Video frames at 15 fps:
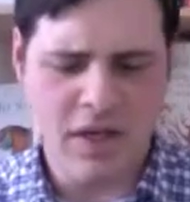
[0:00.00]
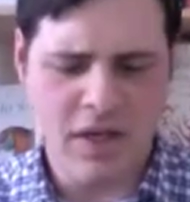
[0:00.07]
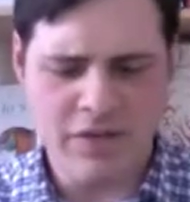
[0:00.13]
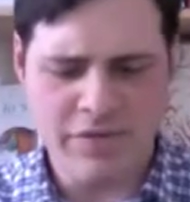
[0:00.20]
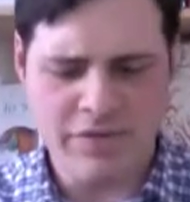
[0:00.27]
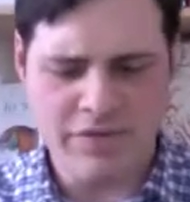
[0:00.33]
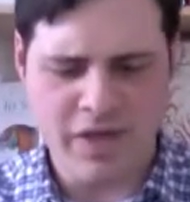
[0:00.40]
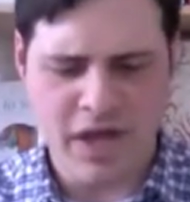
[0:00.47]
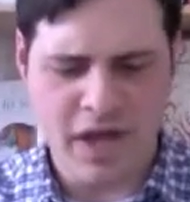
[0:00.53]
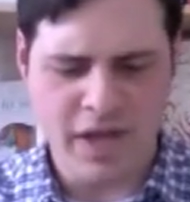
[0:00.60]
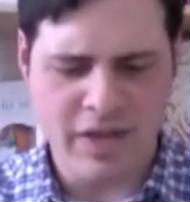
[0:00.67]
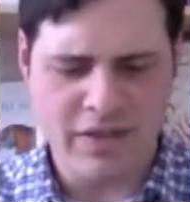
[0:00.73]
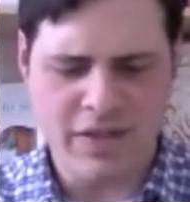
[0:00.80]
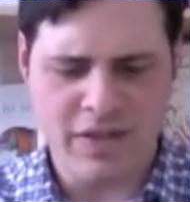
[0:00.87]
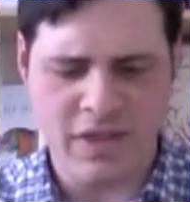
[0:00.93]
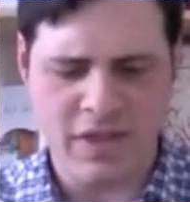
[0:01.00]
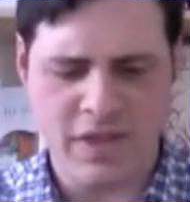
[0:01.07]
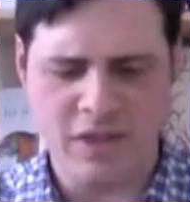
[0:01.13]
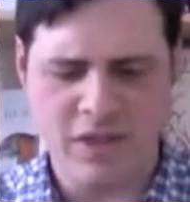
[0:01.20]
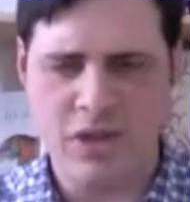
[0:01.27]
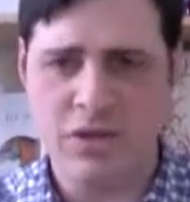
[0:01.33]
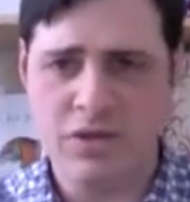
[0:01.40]
You've got
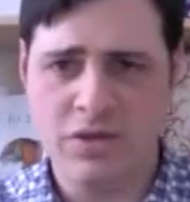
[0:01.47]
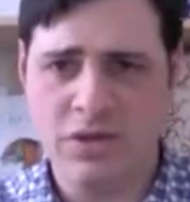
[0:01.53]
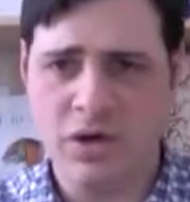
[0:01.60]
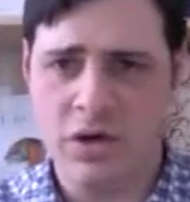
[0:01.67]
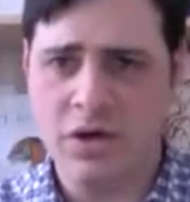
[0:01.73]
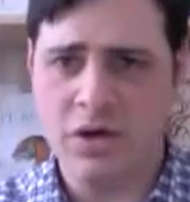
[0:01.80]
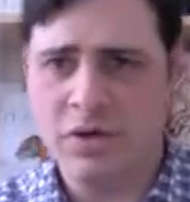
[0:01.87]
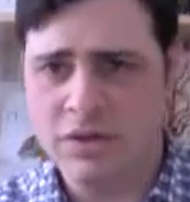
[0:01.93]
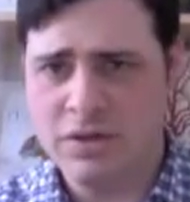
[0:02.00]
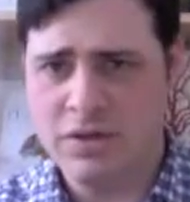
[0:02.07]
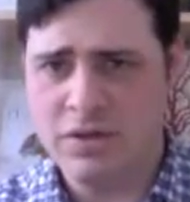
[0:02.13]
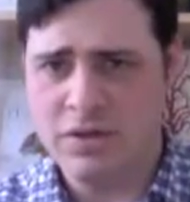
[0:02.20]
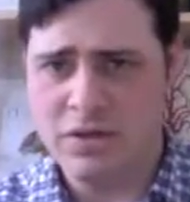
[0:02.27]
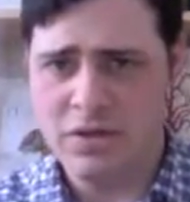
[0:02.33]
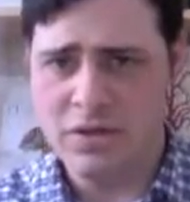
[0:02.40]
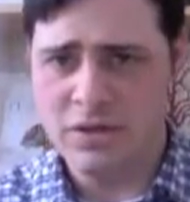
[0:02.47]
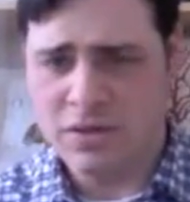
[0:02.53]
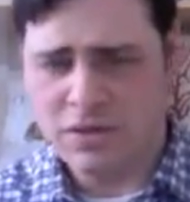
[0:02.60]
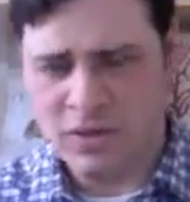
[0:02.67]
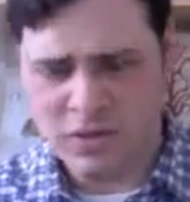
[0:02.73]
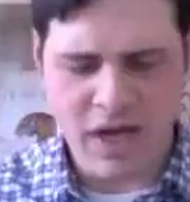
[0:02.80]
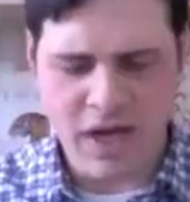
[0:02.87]
curse cards,
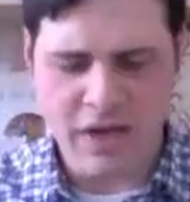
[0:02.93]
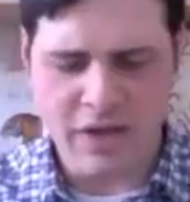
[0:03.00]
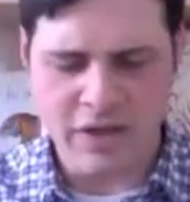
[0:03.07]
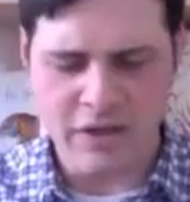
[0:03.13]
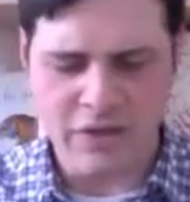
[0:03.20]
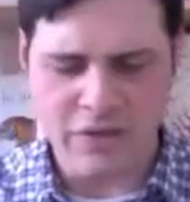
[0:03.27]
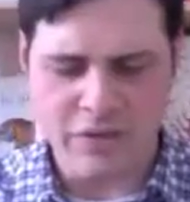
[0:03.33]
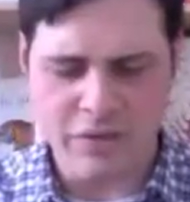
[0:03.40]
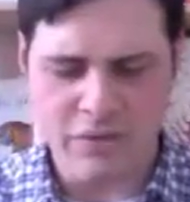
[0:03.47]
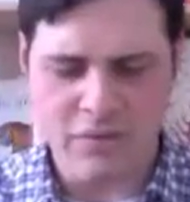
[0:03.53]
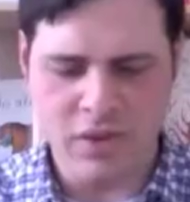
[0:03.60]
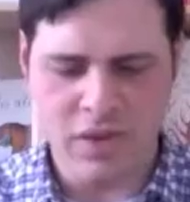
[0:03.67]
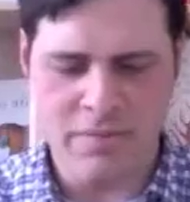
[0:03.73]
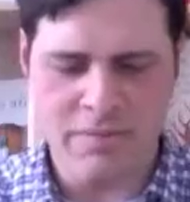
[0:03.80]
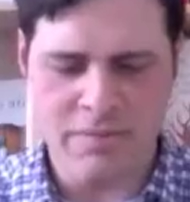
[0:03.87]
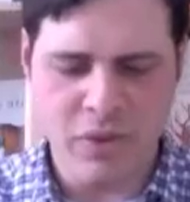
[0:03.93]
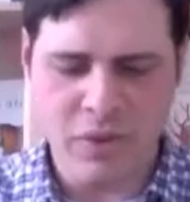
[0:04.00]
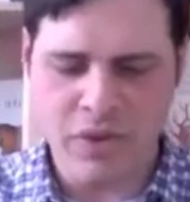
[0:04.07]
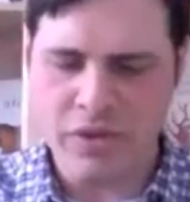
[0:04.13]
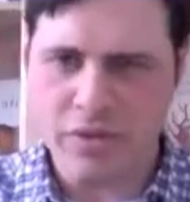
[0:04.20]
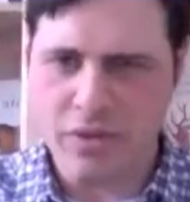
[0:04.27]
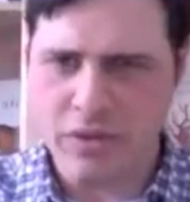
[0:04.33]
your
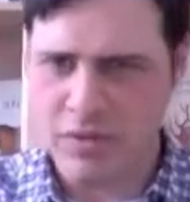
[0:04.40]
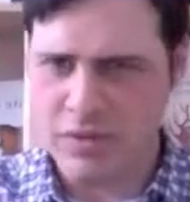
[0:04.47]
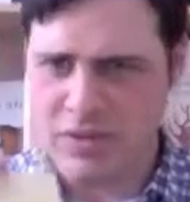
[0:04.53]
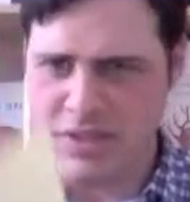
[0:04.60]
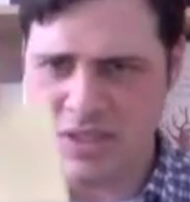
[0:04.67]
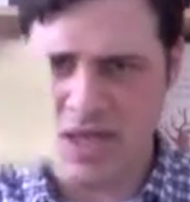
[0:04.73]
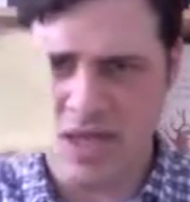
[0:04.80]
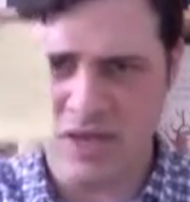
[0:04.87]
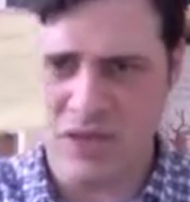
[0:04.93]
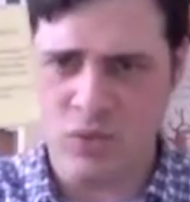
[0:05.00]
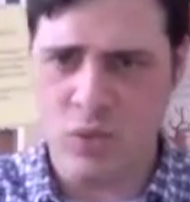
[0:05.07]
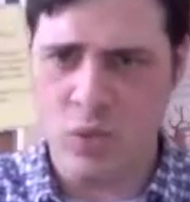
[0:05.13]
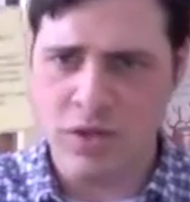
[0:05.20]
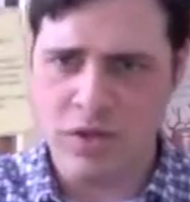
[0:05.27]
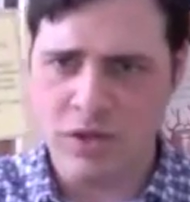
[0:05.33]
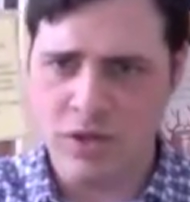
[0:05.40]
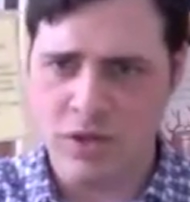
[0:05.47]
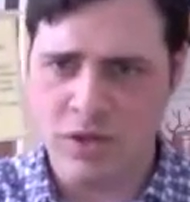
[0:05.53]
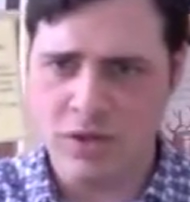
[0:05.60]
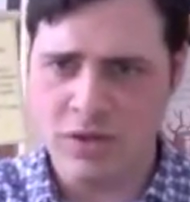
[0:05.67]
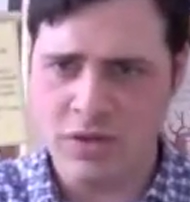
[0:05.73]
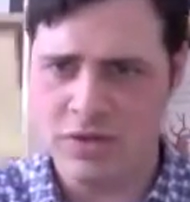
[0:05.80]
miracle/wonder
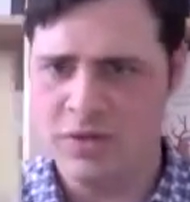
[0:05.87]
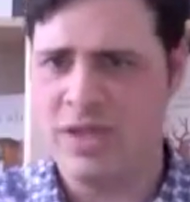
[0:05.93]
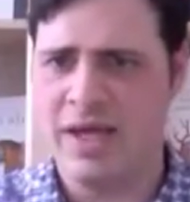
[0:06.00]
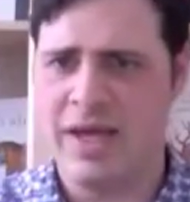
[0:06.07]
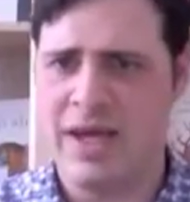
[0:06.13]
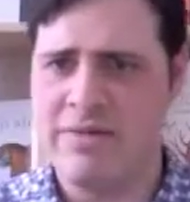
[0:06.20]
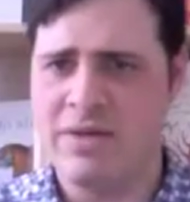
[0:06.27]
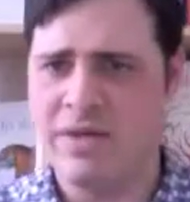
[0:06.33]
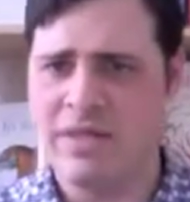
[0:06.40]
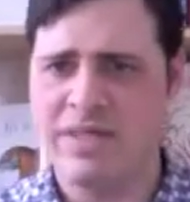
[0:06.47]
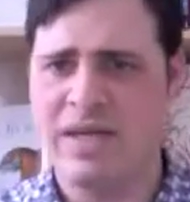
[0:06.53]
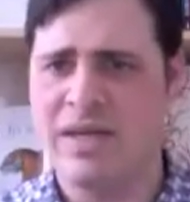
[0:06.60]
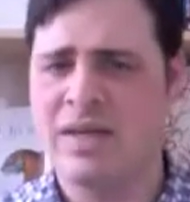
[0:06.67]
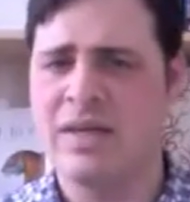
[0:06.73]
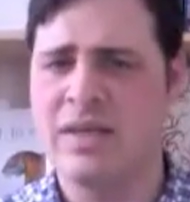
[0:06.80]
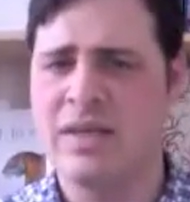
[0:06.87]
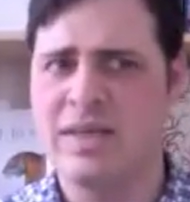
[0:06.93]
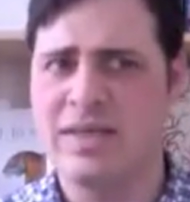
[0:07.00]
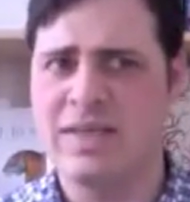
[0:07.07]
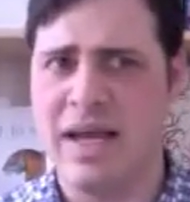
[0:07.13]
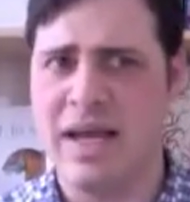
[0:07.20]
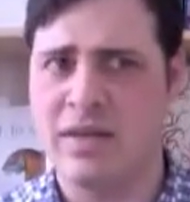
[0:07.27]
cards. I haven't decided
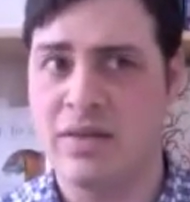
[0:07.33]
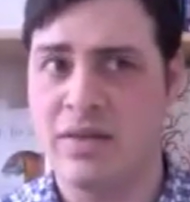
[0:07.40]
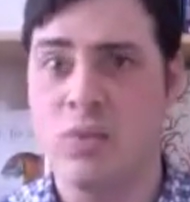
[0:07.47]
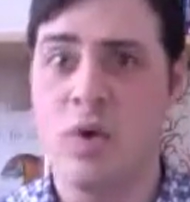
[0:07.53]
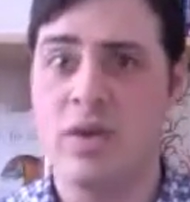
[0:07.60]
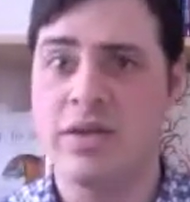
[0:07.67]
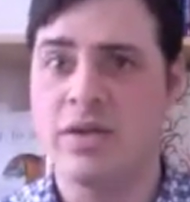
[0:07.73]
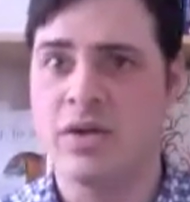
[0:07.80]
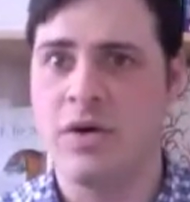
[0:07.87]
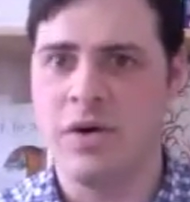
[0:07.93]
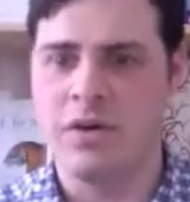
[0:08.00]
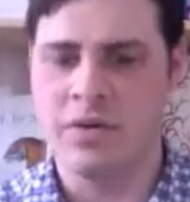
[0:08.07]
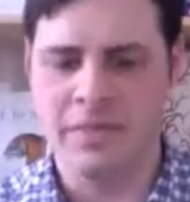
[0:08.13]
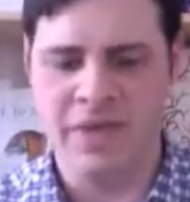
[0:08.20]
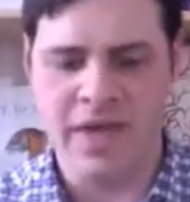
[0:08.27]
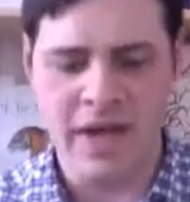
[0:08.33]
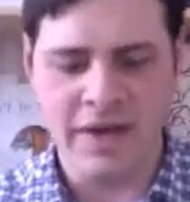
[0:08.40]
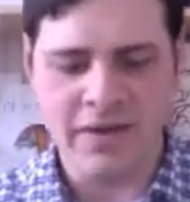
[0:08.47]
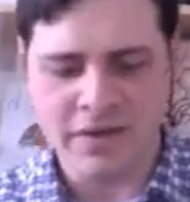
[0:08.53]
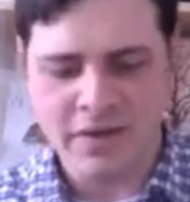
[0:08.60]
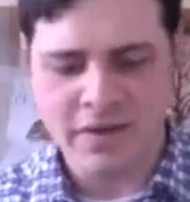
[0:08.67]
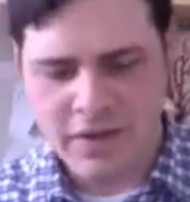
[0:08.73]
exactly what to call them
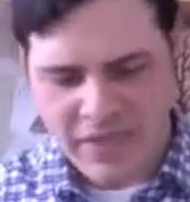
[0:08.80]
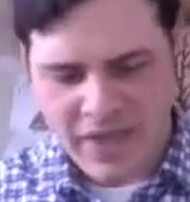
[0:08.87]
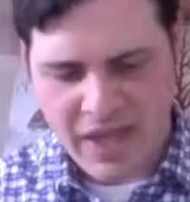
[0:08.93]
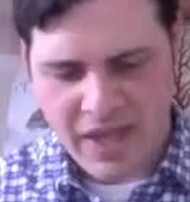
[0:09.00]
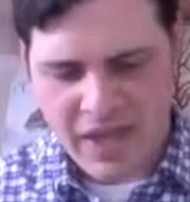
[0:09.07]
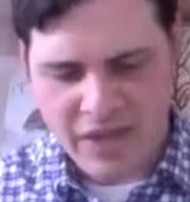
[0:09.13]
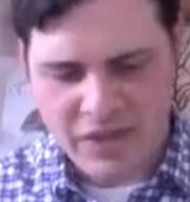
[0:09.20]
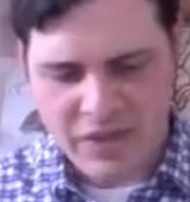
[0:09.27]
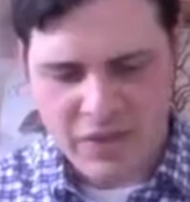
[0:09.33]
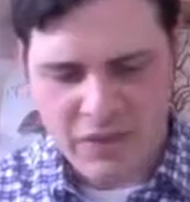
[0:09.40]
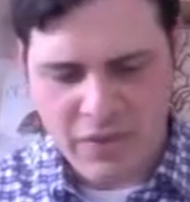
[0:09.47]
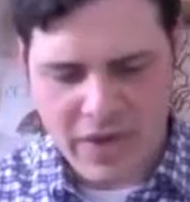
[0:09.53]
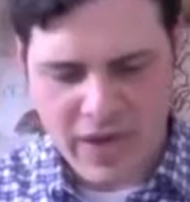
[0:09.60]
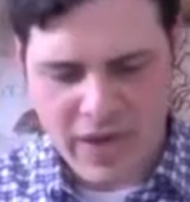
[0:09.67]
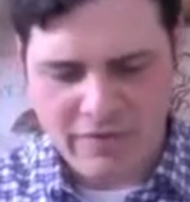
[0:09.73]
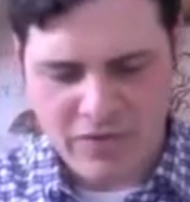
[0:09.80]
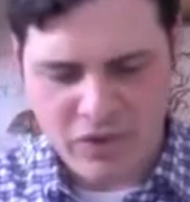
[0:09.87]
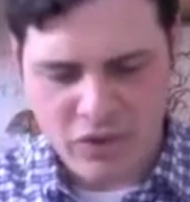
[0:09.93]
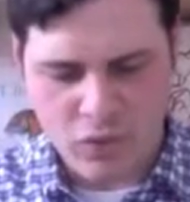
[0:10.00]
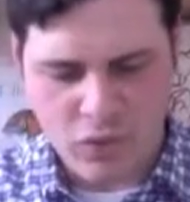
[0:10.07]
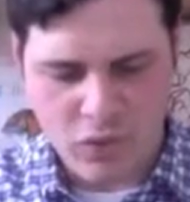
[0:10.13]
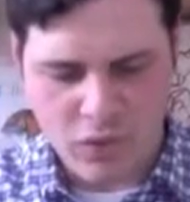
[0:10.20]
yet. And you have
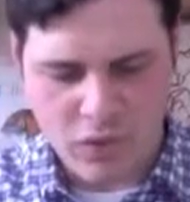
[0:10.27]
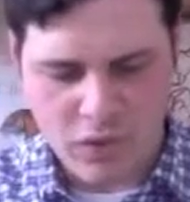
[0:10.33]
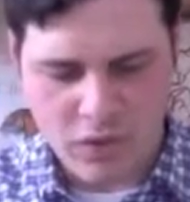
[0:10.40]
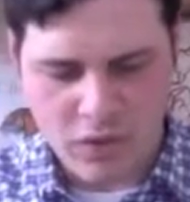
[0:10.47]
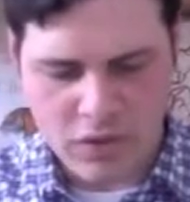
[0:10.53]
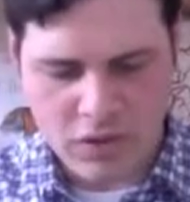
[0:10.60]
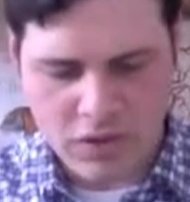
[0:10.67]
your